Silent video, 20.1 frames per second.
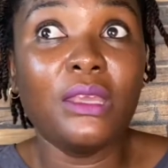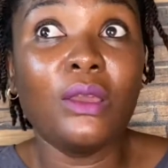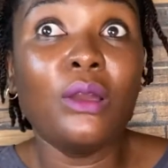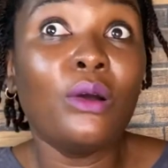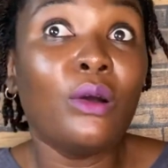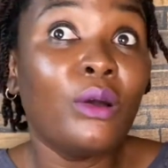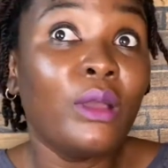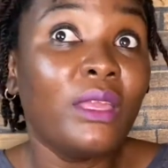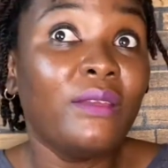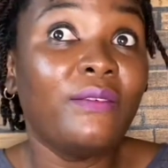
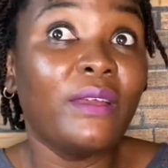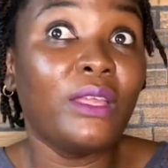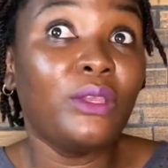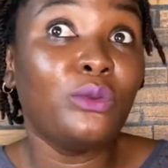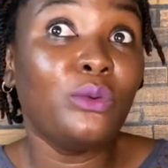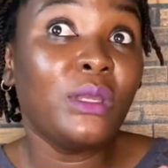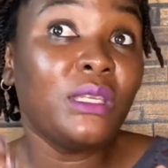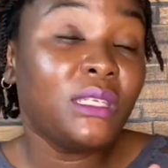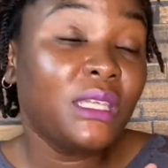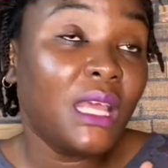oh, if I do
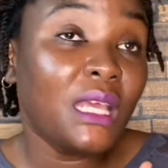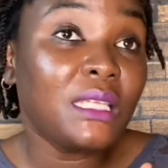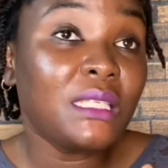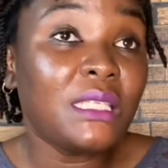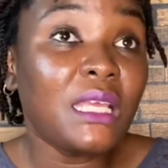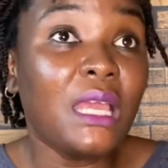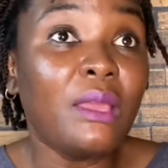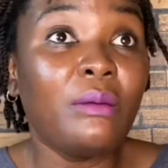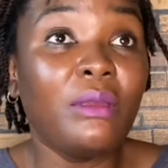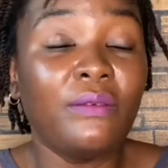it next
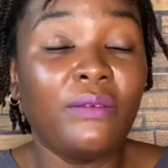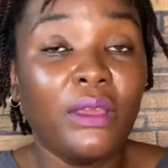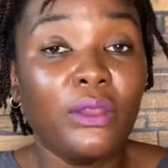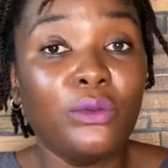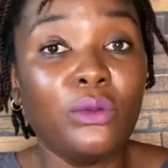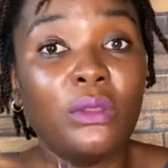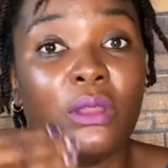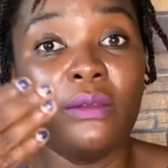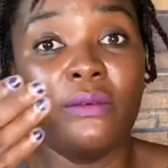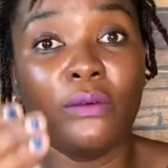time, if I do
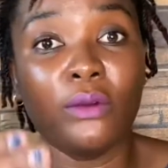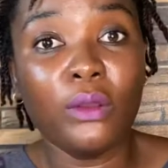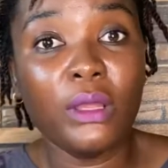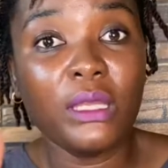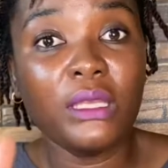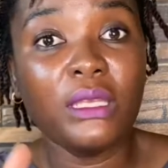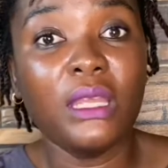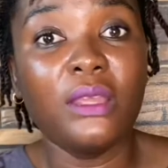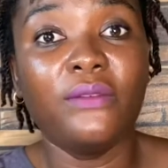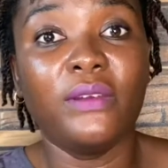it the following
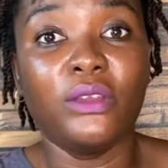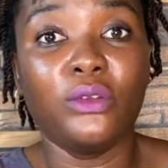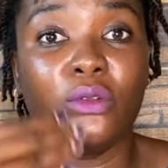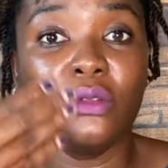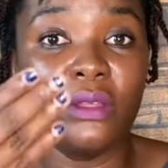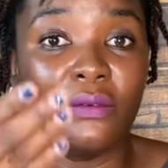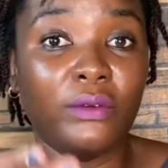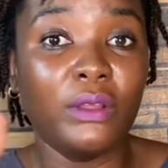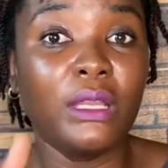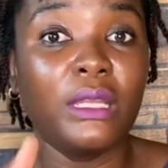
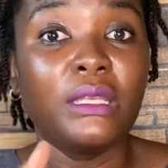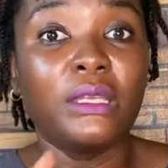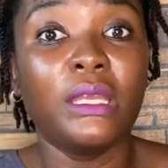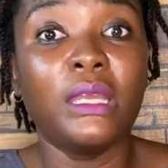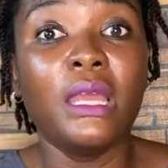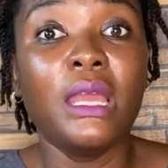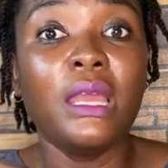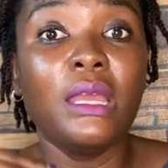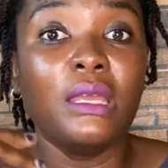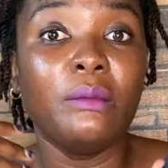
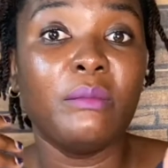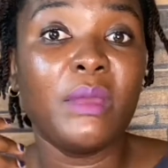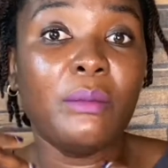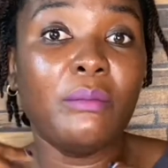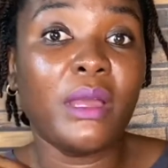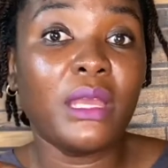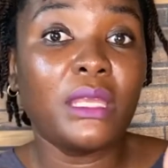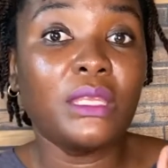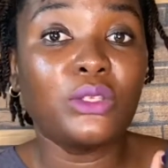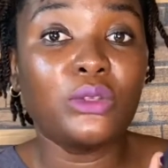day, my
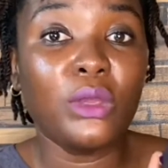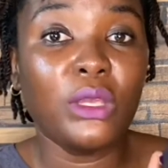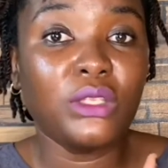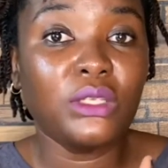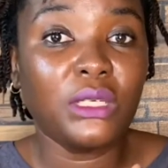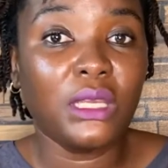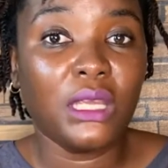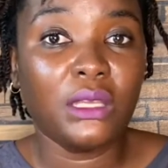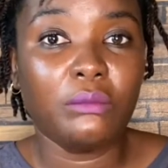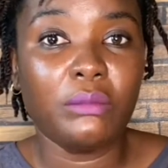back is going to
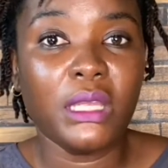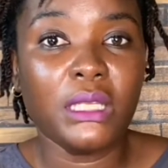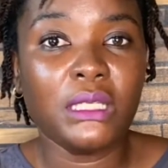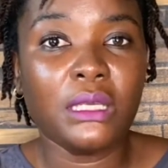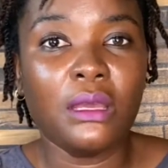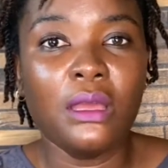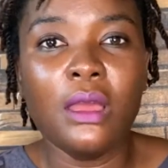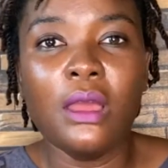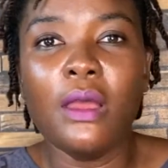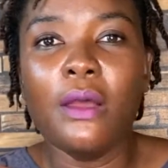get better.